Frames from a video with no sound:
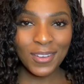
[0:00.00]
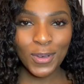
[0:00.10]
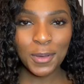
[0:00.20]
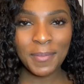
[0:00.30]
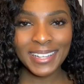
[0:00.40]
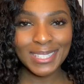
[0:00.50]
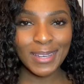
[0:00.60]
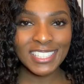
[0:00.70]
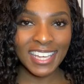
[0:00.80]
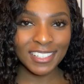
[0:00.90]
Welcome back to my
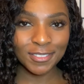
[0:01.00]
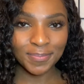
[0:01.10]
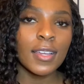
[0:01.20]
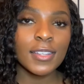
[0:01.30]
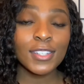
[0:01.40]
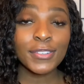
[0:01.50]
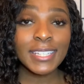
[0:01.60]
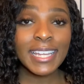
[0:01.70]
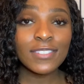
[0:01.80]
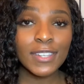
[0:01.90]
channel. So
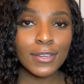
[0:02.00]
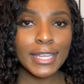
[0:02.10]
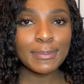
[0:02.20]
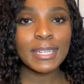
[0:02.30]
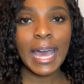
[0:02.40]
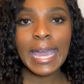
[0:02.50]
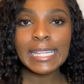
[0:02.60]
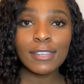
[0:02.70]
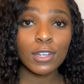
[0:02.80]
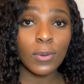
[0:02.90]
today's video has been
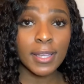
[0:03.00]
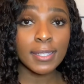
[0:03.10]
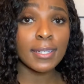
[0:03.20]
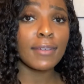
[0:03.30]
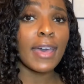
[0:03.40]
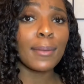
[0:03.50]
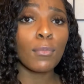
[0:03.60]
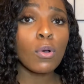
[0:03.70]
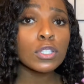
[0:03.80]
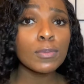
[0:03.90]
highly requested. I've had
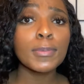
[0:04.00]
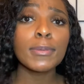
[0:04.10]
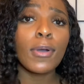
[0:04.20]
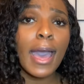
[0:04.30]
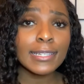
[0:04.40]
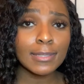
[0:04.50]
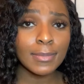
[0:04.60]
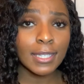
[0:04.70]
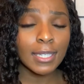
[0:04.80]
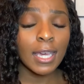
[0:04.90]
multiple people ask
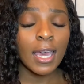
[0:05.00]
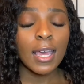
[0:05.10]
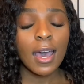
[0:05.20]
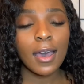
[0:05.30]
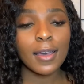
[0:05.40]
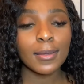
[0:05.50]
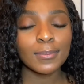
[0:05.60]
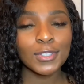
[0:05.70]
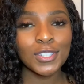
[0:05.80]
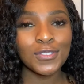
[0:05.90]
me
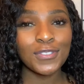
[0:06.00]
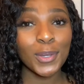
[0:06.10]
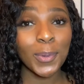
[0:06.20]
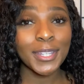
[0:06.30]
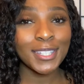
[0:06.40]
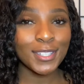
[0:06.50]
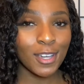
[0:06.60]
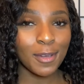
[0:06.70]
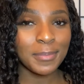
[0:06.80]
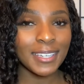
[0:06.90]
to film on this
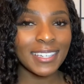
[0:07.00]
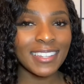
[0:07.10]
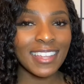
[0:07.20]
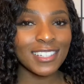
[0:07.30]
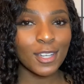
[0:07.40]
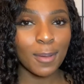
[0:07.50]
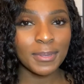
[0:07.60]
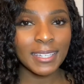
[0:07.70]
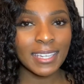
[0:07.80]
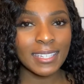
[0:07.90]
topic, and that
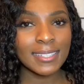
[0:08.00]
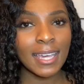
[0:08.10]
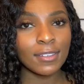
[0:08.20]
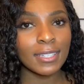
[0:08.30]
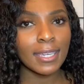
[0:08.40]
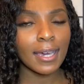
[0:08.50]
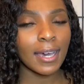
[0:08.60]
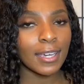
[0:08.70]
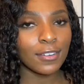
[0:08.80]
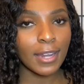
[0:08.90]
topic is how to get
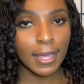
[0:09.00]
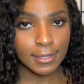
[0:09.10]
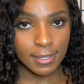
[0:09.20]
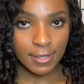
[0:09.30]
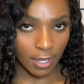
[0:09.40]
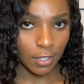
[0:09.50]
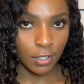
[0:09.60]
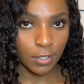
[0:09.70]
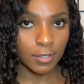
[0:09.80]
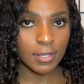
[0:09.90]
hired as a psych
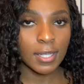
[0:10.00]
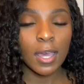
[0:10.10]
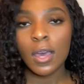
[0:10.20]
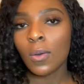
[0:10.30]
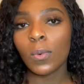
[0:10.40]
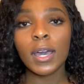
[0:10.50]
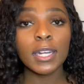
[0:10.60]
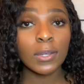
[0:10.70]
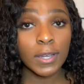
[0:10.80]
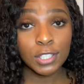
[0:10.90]
nurse. What kind of
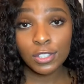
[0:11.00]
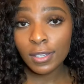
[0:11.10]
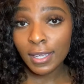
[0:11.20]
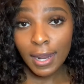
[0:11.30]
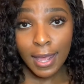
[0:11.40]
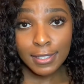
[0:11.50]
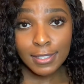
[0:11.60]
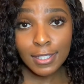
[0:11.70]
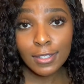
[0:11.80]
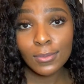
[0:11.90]
questions are they going to ask
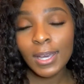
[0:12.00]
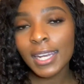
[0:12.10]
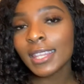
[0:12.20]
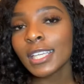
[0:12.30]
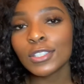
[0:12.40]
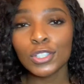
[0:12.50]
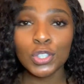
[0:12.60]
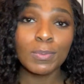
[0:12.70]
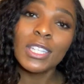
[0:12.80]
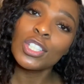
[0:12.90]
you? What kind of things should you
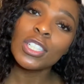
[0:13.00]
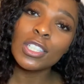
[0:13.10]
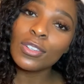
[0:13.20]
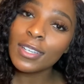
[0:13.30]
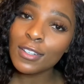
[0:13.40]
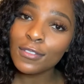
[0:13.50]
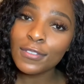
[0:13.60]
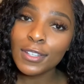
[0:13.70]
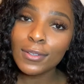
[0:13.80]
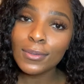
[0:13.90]
mention in your
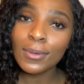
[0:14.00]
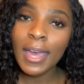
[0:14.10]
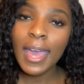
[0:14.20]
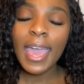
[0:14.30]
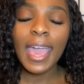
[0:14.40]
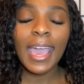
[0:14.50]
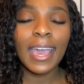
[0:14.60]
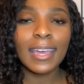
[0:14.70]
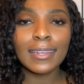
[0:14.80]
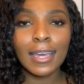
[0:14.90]
interview?
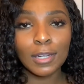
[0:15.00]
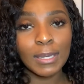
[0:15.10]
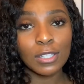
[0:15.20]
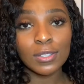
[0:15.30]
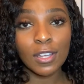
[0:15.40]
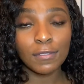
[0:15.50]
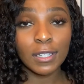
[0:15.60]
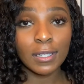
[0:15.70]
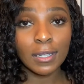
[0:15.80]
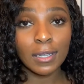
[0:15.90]
And how to make yourself
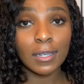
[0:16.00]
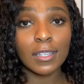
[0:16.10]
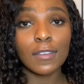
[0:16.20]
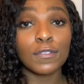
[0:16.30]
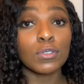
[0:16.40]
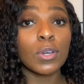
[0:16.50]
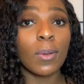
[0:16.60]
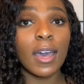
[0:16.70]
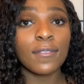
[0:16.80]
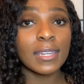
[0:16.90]
look good if you don't
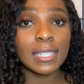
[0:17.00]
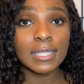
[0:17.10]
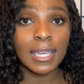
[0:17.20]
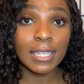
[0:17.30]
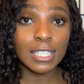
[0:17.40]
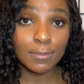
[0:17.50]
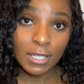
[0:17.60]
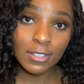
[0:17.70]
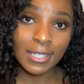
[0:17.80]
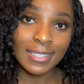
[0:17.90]
have any psych
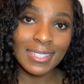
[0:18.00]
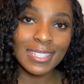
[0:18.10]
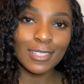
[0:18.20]
experience.